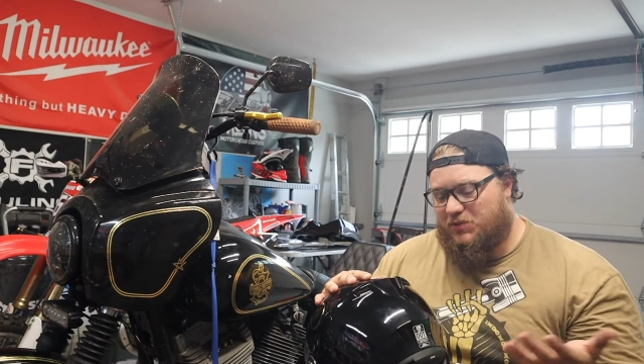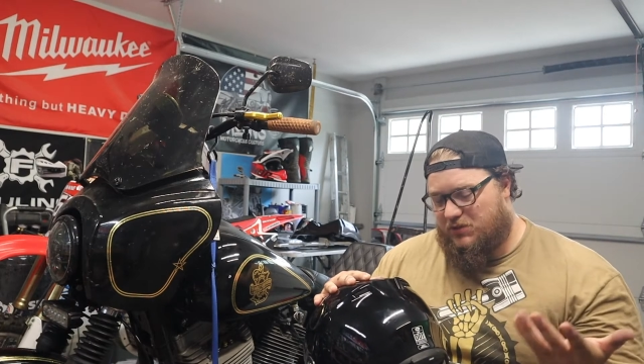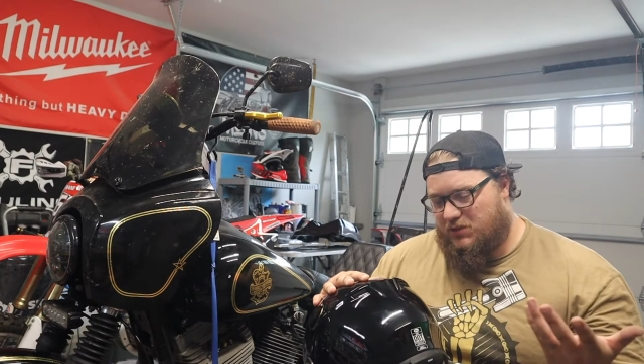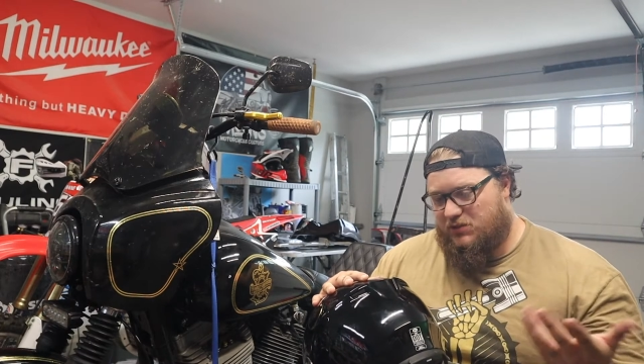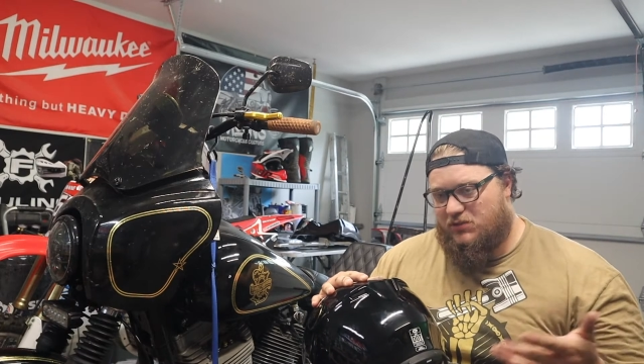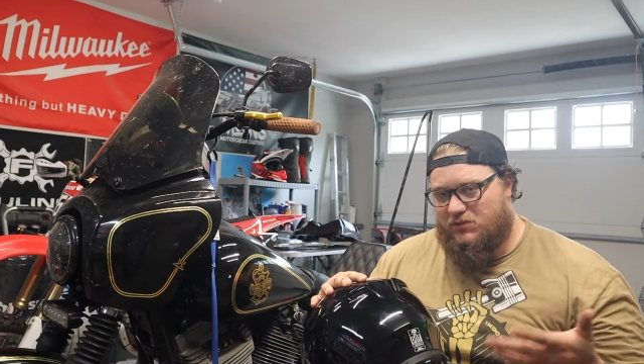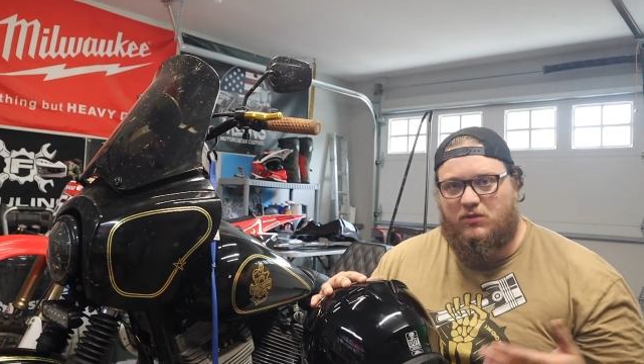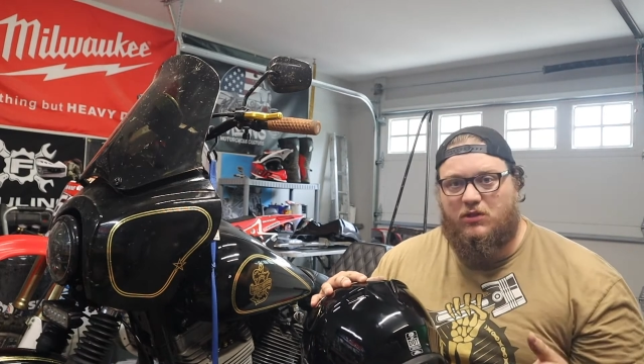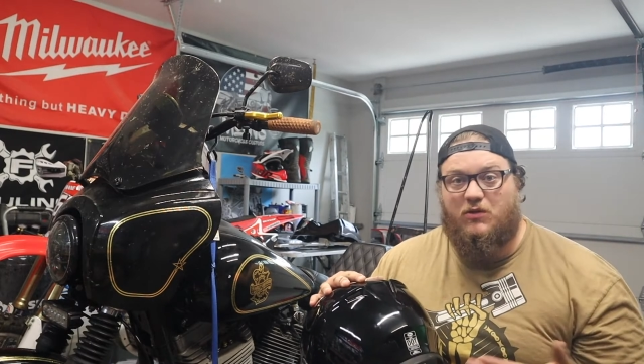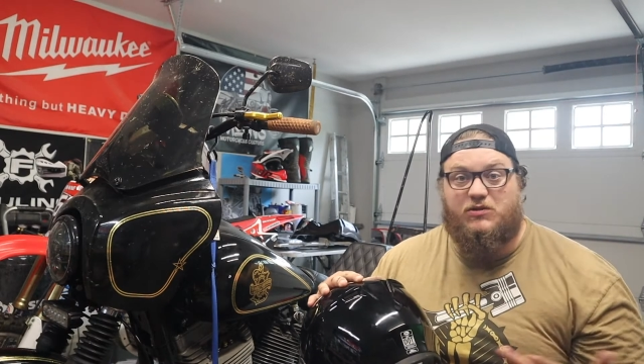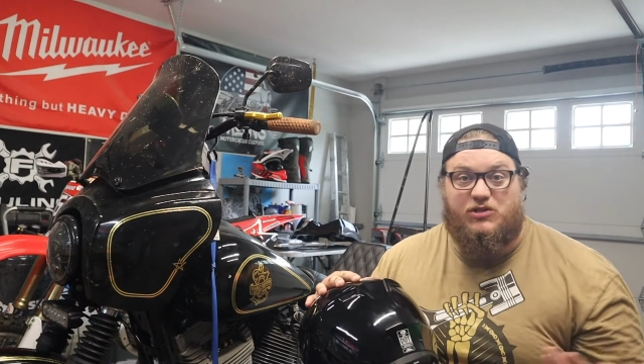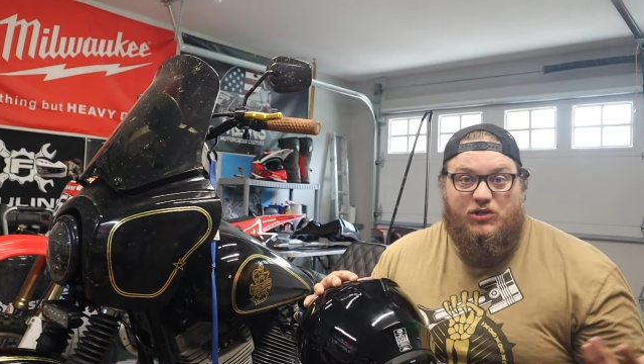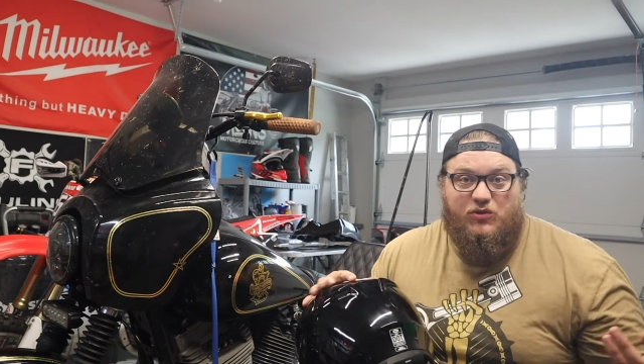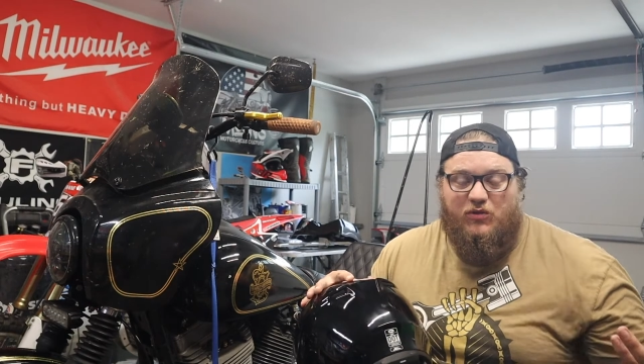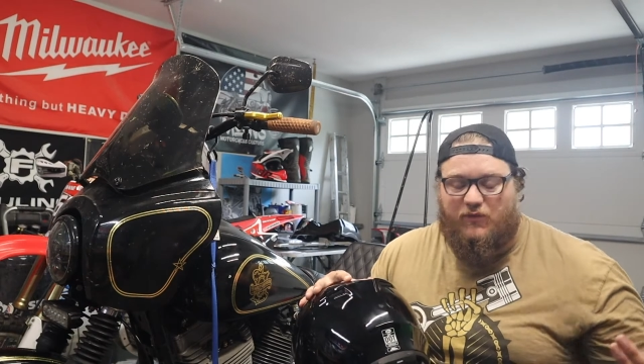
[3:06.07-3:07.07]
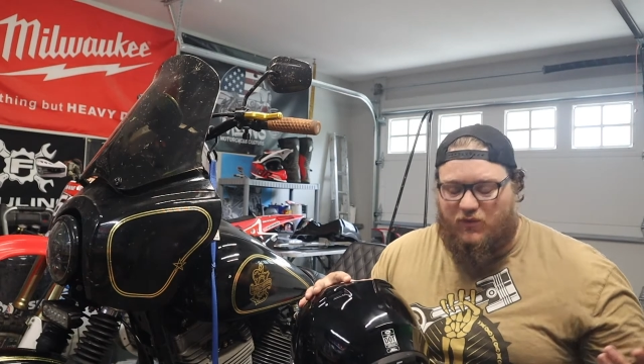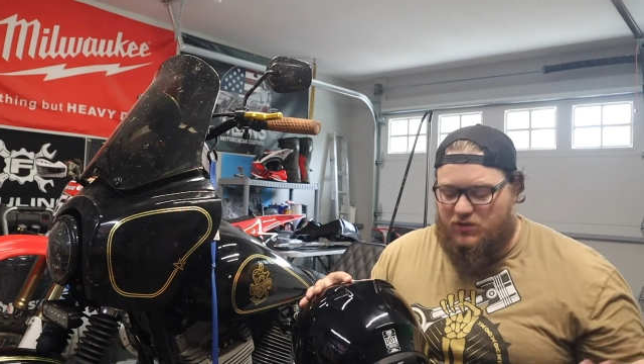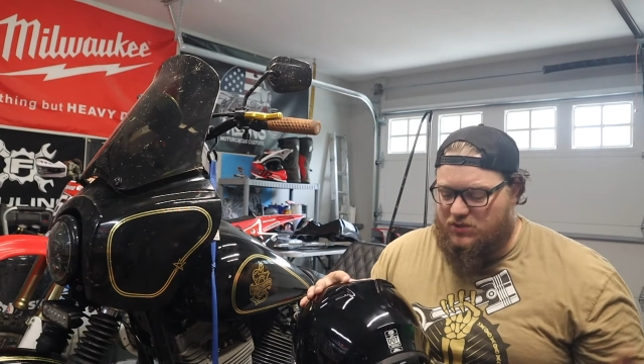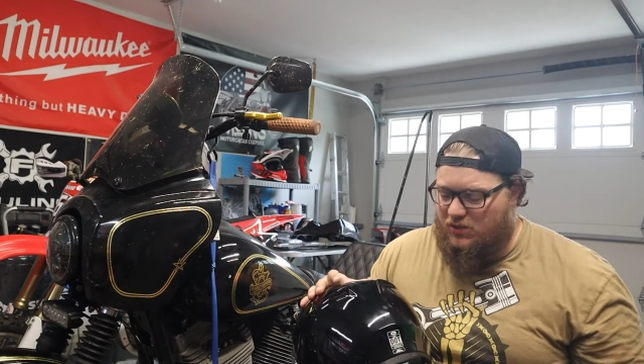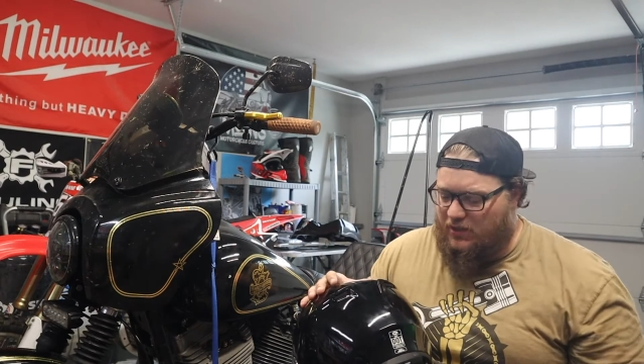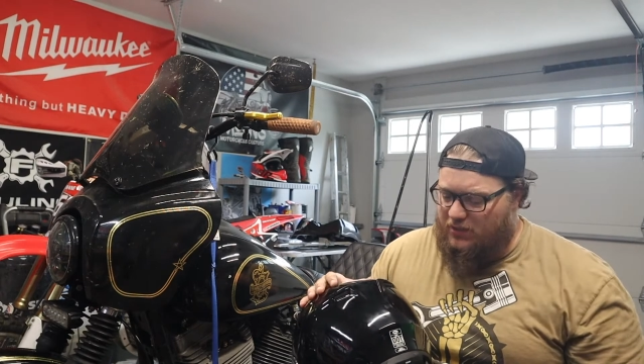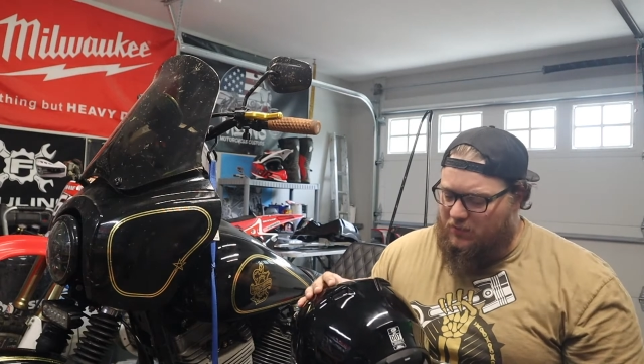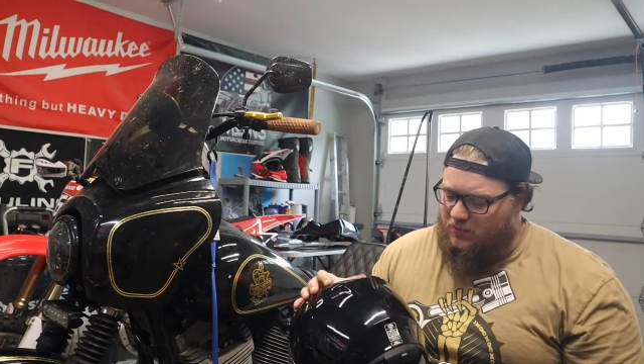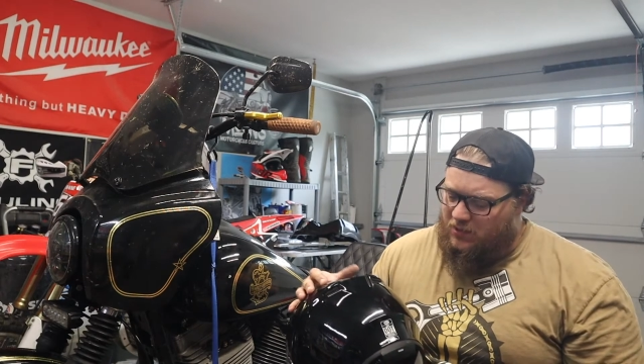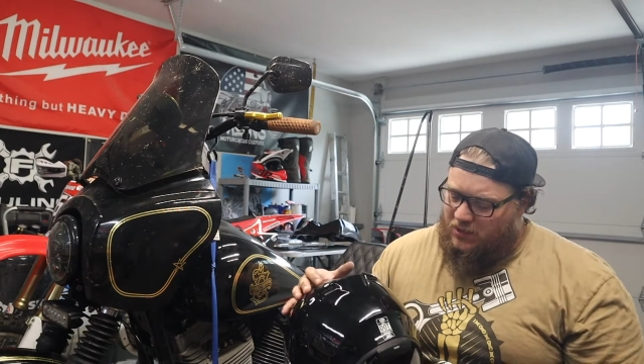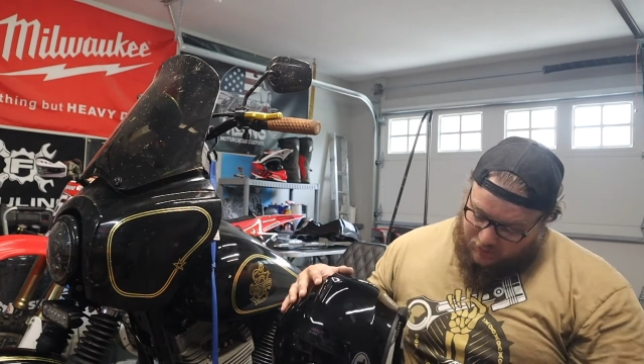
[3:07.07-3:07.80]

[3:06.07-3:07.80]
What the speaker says: but it's a universal item.